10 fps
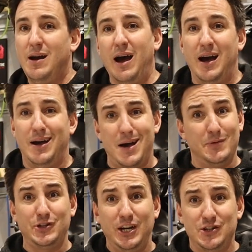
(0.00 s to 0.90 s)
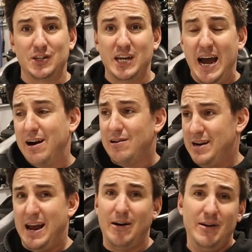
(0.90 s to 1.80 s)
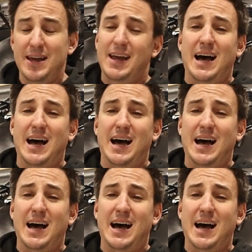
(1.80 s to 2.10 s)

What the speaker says: I'm gonna change the tire. Now,